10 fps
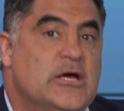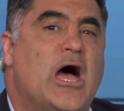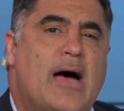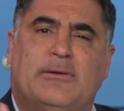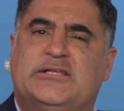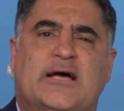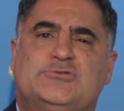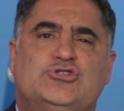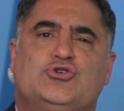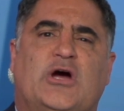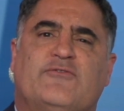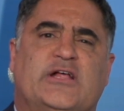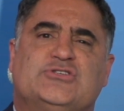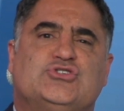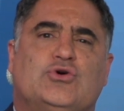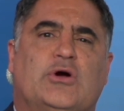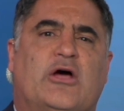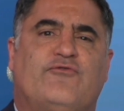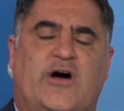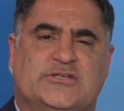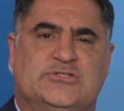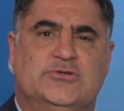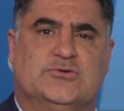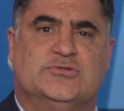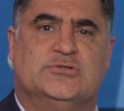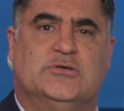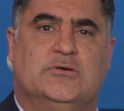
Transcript: How many times did you cover that story on Fox News?